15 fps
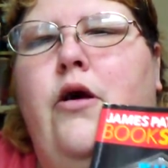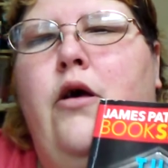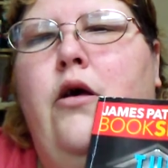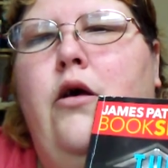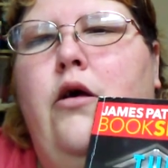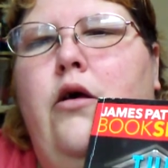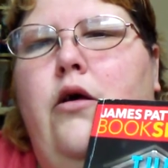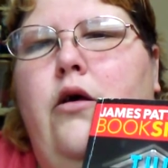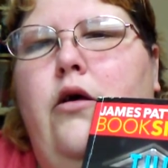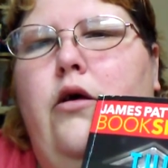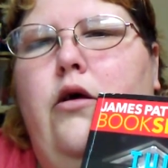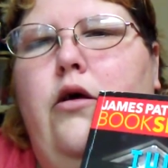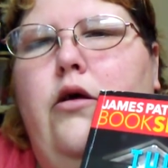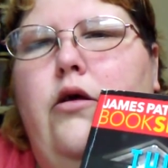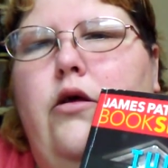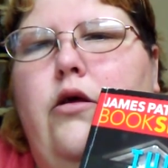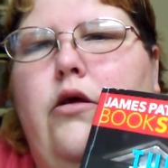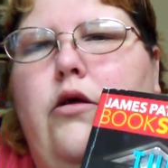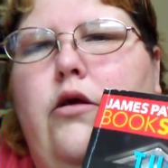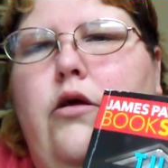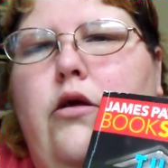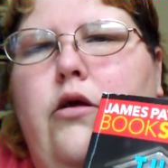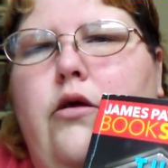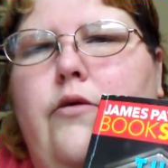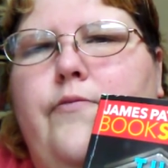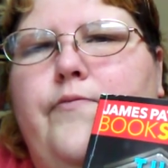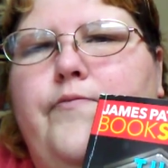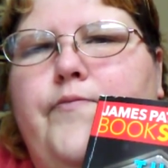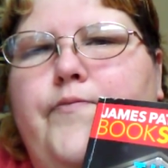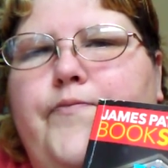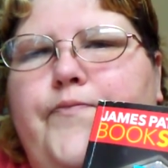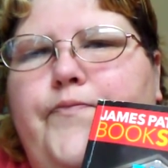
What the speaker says: No one is speaking in this clip.